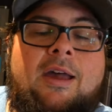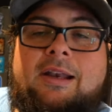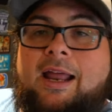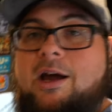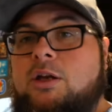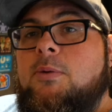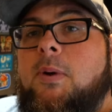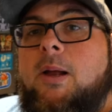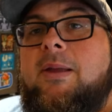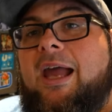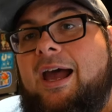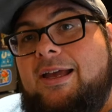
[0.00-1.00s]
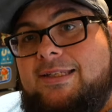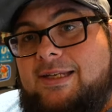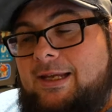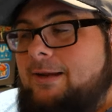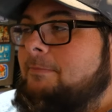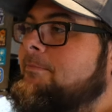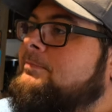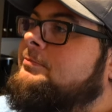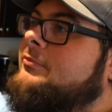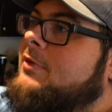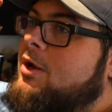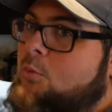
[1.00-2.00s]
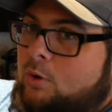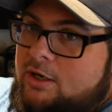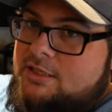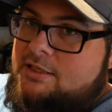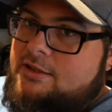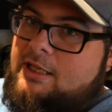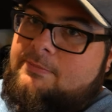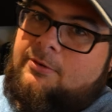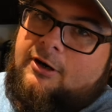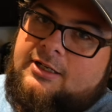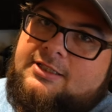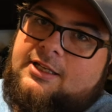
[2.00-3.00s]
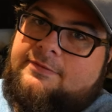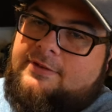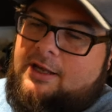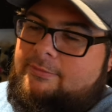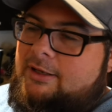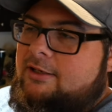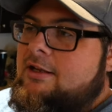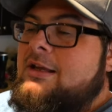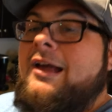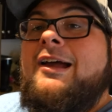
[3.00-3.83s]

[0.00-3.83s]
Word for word: Now you're probably asking, where's the theme park stuff coming?